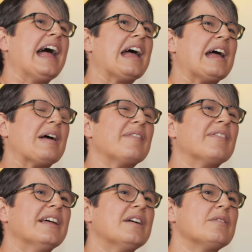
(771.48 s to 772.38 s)
um,
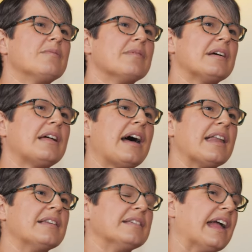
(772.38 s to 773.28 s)

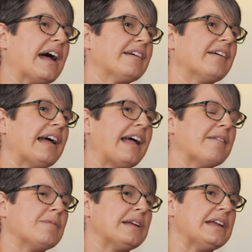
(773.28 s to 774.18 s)
and yeah, uh,
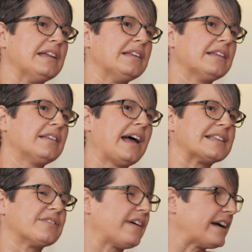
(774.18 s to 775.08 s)
we
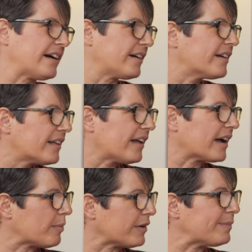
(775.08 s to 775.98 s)
had to fire a hmm.
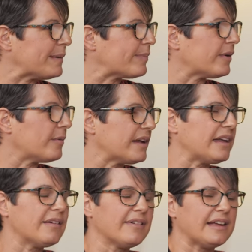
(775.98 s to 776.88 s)
couple mm. of people. We
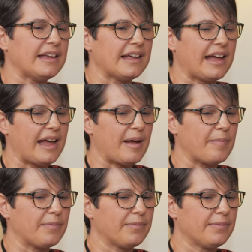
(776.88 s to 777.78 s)
mm. we
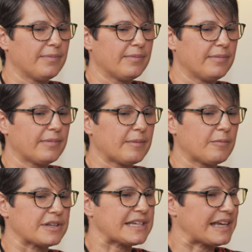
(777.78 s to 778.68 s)
um,
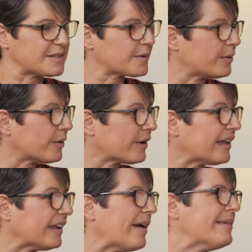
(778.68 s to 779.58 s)
were taken to court.
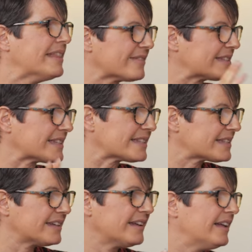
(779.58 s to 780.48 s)
I mean, there was
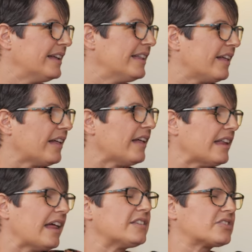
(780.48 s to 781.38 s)
just mm.
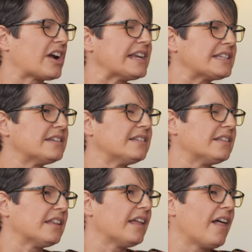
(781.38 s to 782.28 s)
trying
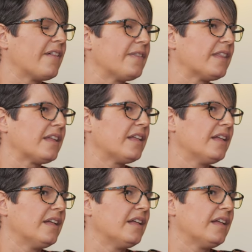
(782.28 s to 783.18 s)
to.
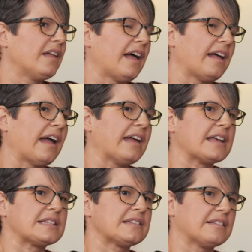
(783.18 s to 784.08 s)
I
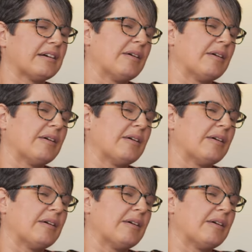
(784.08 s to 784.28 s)
guess